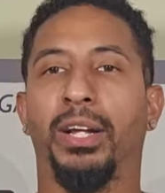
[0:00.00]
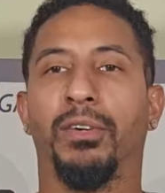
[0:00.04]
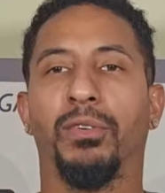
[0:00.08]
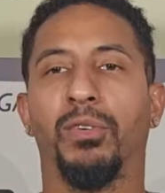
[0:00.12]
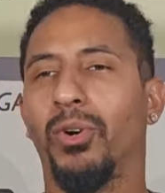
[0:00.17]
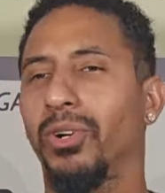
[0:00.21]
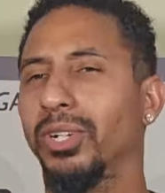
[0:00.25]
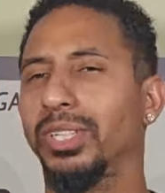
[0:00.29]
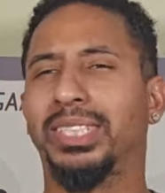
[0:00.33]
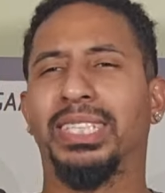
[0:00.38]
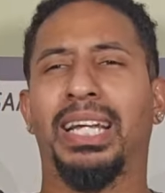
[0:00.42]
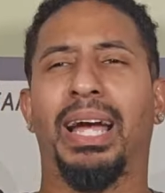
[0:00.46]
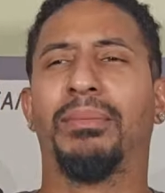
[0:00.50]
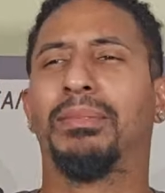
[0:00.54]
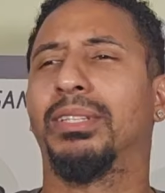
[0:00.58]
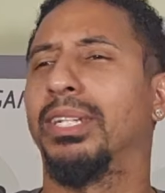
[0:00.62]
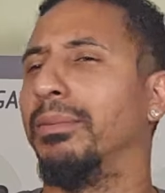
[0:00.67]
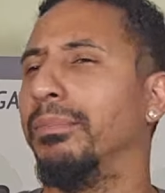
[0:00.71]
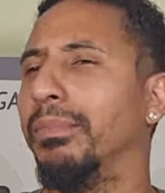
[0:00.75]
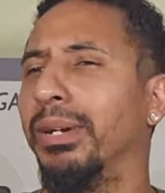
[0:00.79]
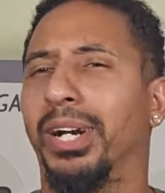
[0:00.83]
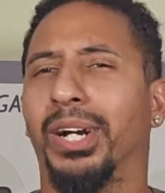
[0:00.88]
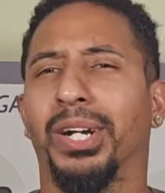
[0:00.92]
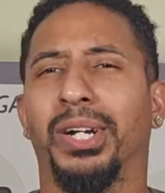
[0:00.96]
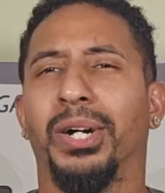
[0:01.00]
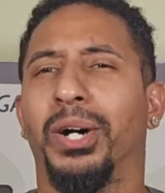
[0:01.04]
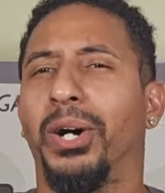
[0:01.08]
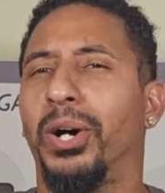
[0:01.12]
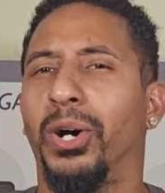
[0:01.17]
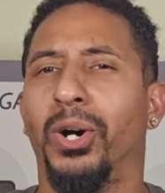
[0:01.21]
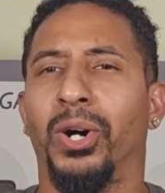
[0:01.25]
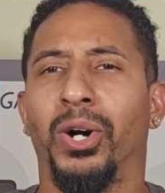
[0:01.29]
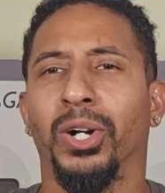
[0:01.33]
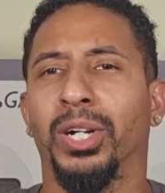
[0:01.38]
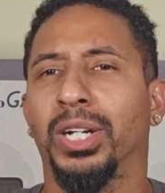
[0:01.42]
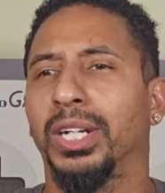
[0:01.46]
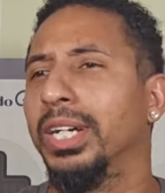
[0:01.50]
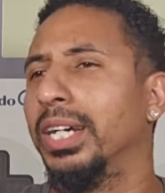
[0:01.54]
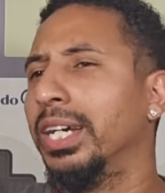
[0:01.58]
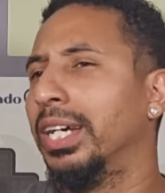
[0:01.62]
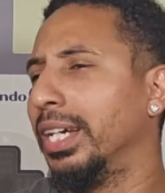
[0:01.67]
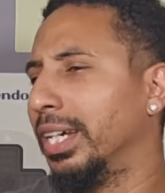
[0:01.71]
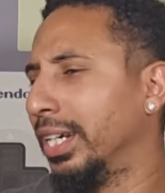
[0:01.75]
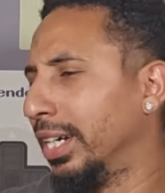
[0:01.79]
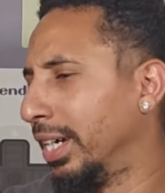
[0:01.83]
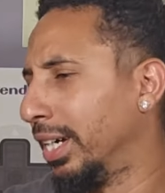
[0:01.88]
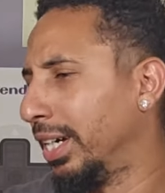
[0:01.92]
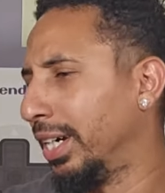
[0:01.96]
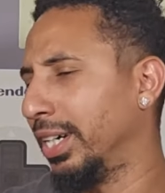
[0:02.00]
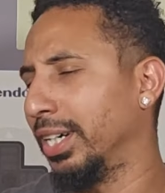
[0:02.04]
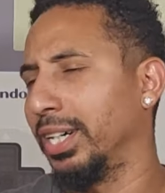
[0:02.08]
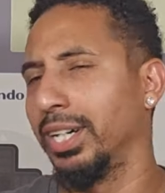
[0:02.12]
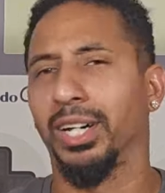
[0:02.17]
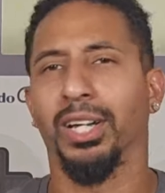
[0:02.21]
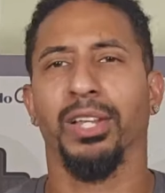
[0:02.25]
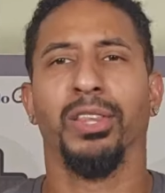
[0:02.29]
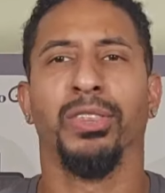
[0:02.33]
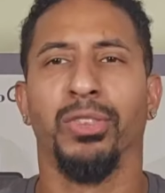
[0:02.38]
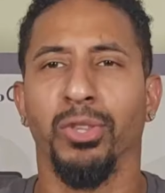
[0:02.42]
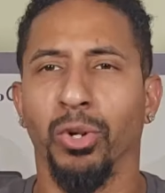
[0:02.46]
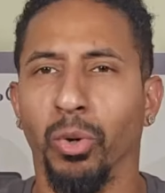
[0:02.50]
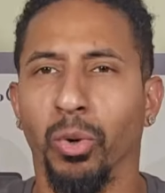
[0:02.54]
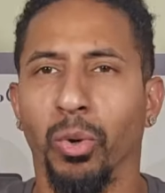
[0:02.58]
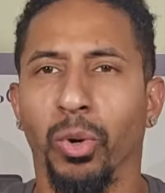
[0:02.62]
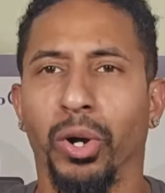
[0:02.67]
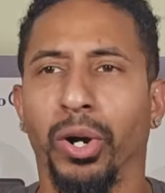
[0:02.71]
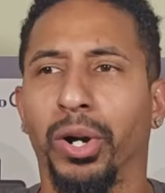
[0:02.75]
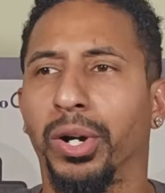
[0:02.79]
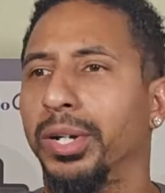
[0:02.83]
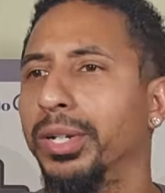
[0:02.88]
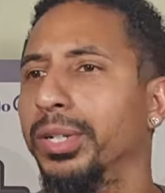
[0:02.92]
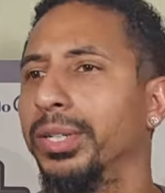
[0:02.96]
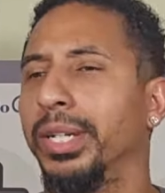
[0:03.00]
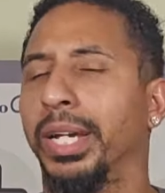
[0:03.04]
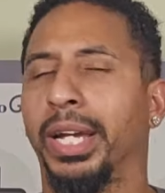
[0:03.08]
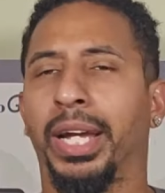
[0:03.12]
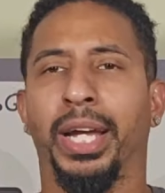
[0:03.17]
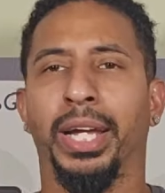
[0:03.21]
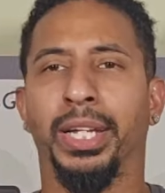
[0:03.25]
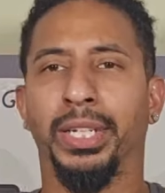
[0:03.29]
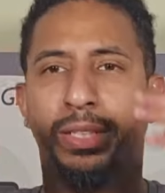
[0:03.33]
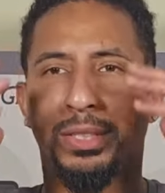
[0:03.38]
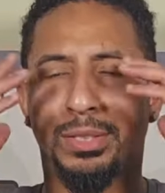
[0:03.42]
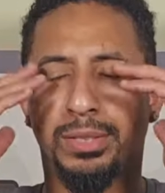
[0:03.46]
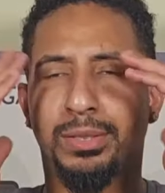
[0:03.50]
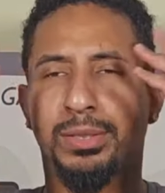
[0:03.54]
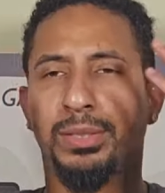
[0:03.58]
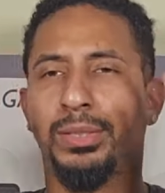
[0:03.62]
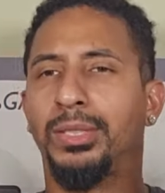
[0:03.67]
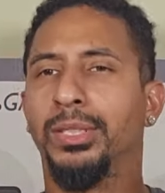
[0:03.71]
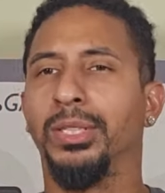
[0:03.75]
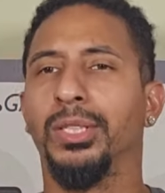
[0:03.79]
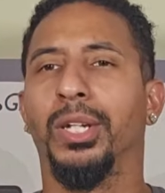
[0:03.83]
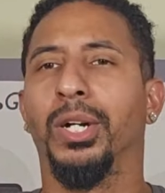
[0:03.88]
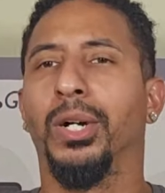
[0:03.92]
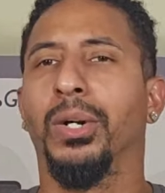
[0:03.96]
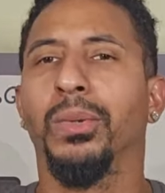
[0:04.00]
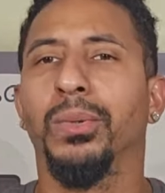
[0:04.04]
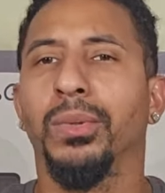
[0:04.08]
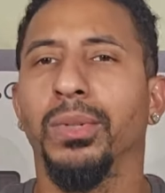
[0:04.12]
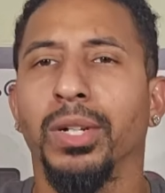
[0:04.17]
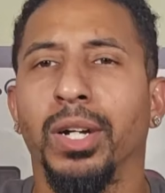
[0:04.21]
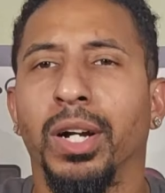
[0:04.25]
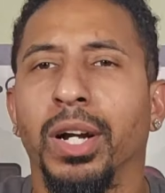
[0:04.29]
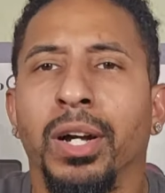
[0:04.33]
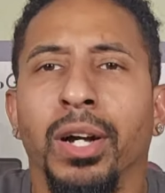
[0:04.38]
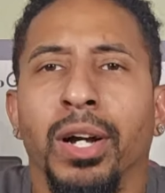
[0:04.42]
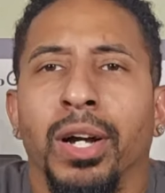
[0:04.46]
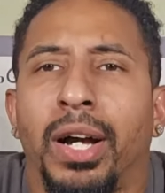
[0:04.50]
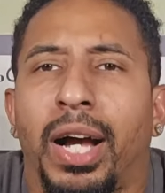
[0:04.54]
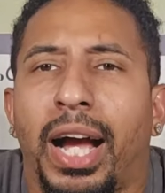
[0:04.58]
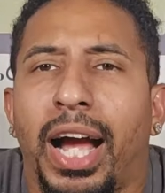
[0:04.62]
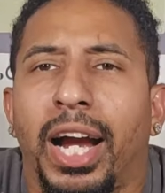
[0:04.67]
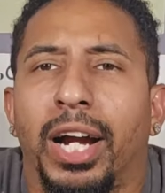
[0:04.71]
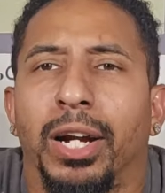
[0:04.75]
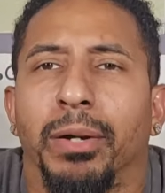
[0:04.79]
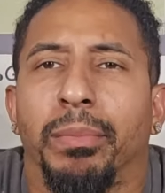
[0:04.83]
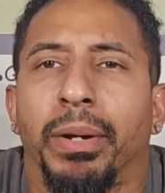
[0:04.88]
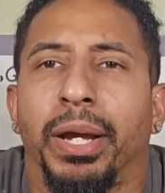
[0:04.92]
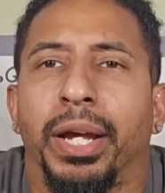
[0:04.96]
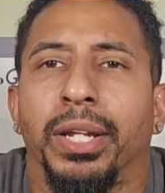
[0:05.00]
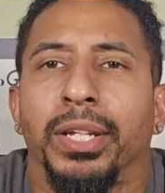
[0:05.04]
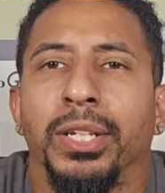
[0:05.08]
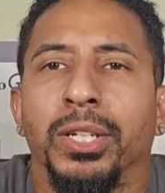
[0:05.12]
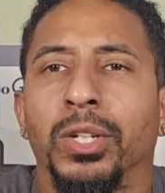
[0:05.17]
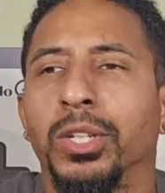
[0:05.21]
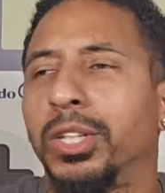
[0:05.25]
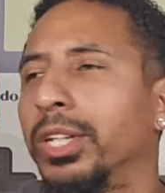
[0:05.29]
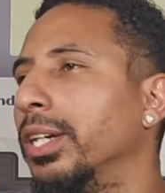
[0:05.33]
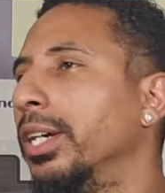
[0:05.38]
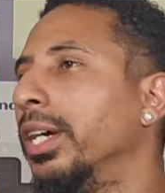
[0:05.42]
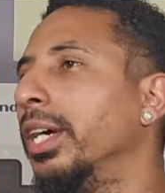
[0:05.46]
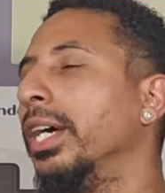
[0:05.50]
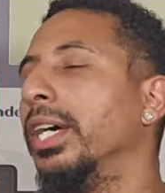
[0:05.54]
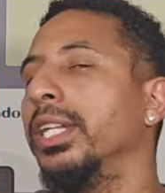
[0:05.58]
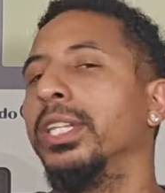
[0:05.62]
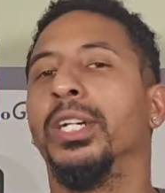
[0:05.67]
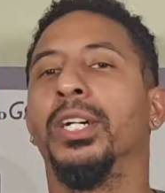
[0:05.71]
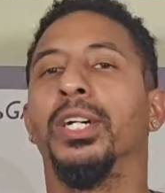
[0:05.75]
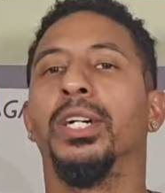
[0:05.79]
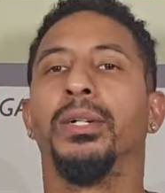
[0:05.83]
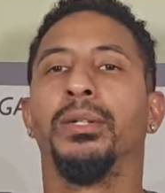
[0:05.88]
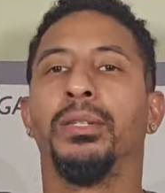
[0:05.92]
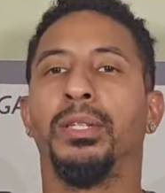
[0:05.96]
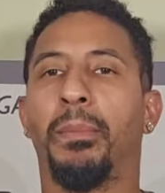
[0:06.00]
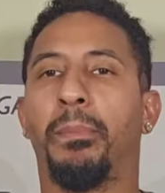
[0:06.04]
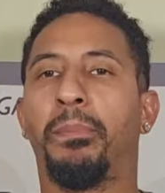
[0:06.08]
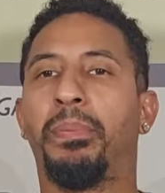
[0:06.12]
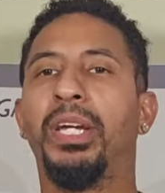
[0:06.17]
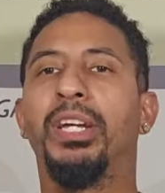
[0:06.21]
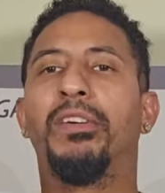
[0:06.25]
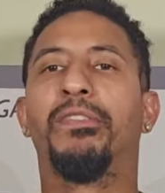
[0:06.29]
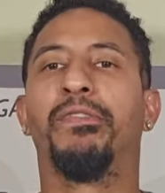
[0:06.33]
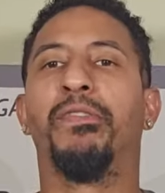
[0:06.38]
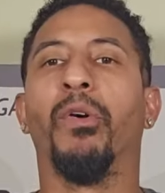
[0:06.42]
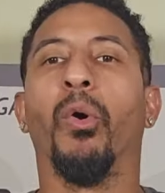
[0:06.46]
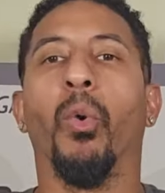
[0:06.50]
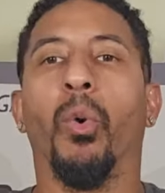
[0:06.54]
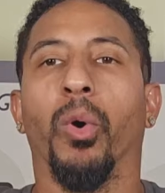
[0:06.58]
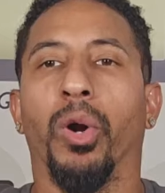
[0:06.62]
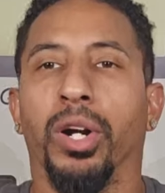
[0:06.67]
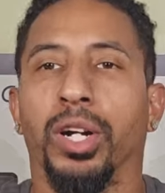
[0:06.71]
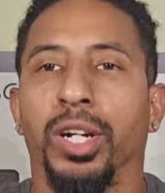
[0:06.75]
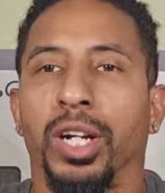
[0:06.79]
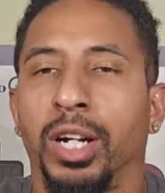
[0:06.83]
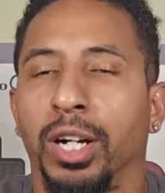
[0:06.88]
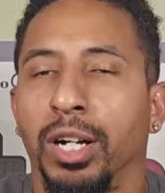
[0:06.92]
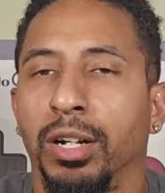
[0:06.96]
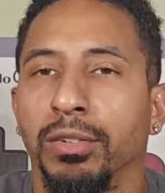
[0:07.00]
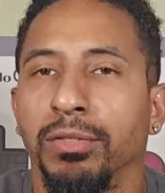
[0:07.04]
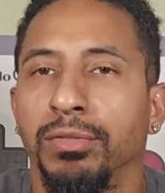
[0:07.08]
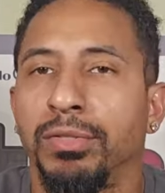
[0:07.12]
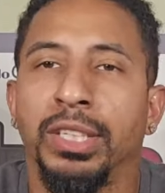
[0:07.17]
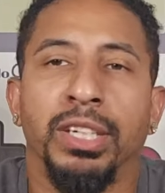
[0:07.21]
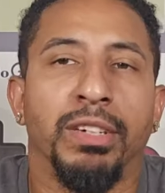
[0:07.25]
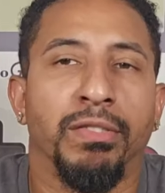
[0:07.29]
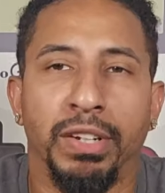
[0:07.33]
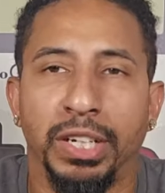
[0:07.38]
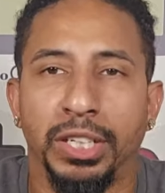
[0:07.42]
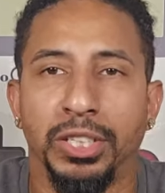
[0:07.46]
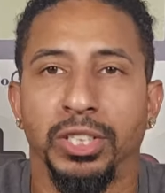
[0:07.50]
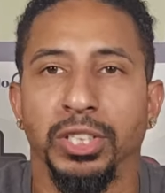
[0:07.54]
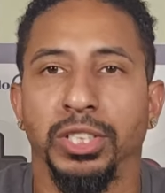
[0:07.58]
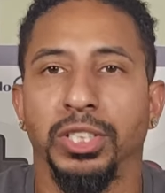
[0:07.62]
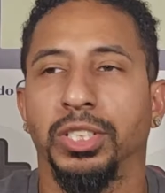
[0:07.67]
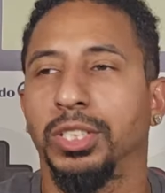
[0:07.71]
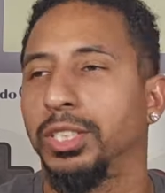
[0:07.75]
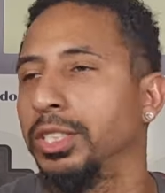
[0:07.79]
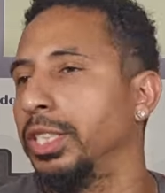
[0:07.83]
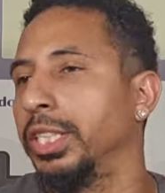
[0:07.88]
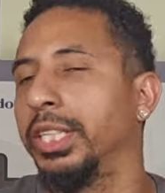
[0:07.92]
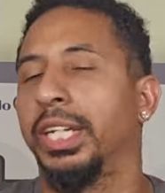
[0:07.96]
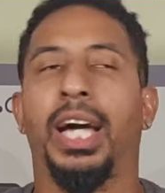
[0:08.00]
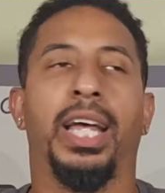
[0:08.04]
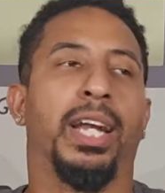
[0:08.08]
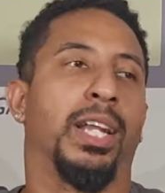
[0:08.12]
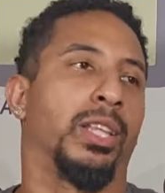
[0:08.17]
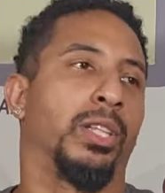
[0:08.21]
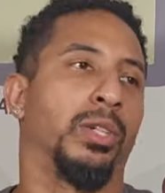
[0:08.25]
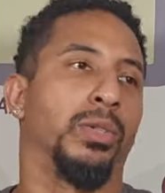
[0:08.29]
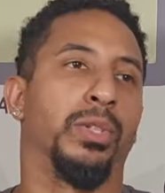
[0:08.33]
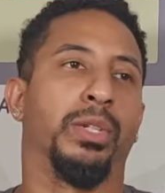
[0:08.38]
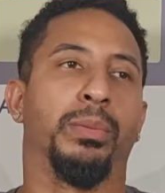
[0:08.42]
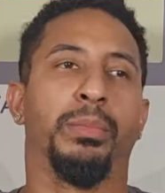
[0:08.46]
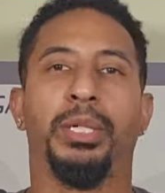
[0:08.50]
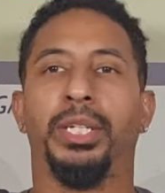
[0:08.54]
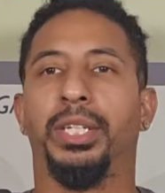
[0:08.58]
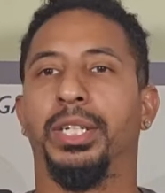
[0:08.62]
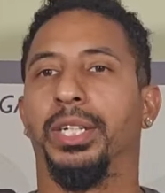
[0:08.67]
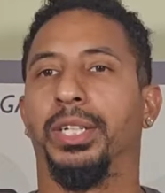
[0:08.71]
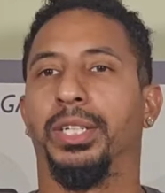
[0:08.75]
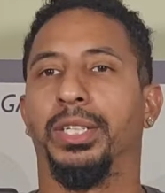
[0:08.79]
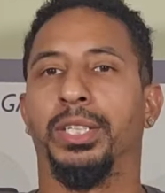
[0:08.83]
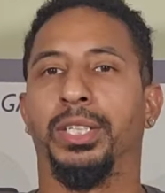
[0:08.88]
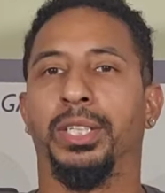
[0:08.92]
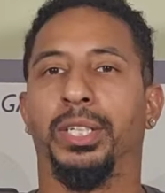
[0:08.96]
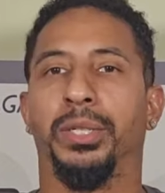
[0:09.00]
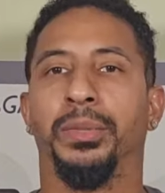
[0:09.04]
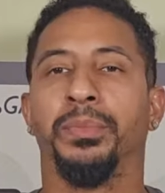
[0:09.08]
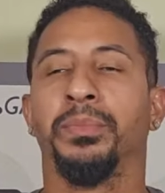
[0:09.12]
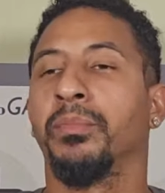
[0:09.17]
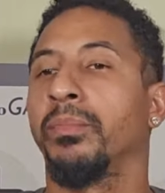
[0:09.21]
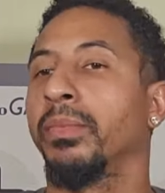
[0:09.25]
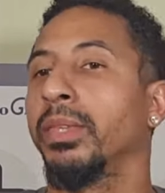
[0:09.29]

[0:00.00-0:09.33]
Of course, Captain America, Hulk, uh, uh, Thor, and you know, uh, Iron Man, you know, the, the, the big four of the Avengers. You gotta throw them in there, you know?